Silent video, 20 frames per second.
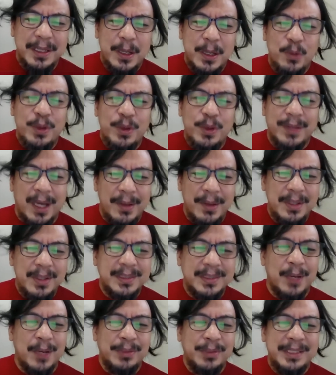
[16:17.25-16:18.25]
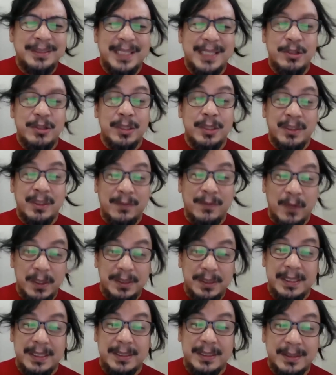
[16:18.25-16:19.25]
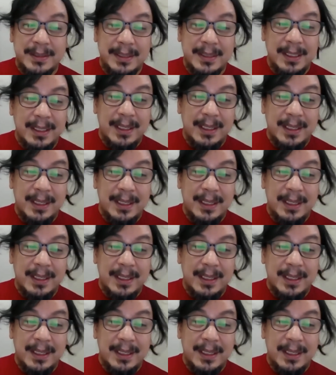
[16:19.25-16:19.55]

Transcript: with other Southeast Asian universities,